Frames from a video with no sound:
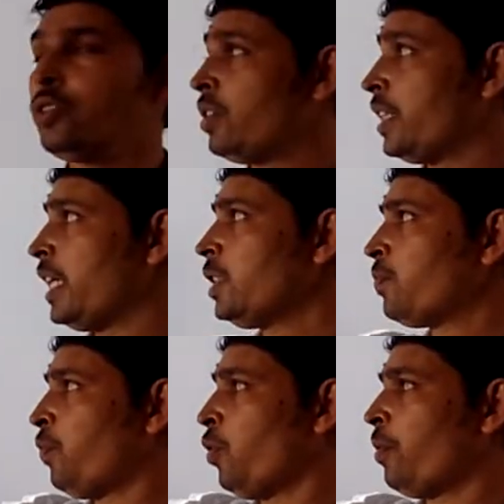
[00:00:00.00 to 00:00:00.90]
So
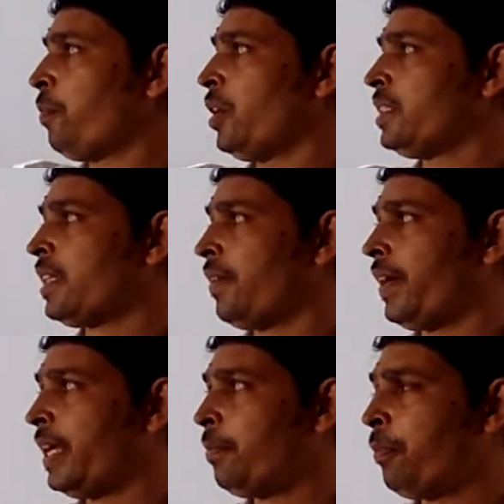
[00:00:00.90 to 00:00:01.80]
these 4 points are
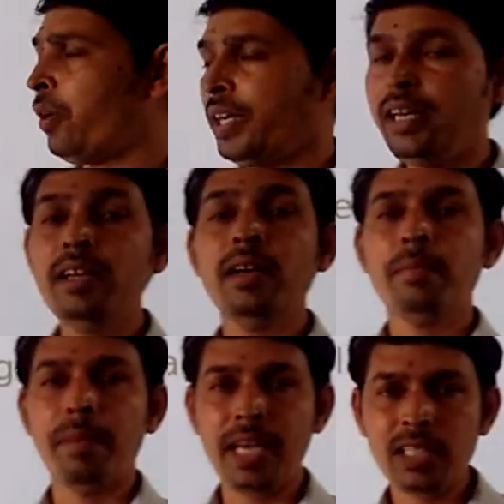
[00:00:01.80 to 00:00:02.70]
very important.
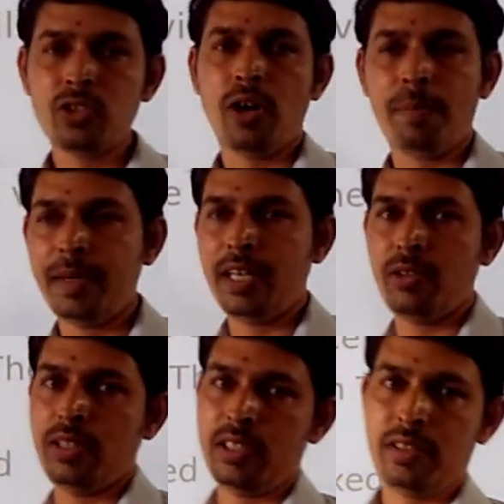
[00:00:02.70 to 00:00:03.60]
Please copy
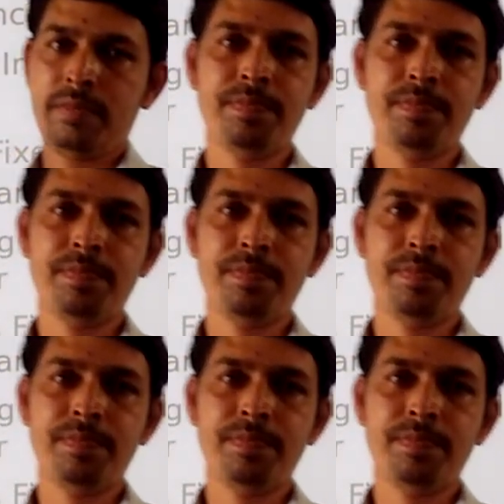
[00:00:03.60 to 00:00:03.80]
down this.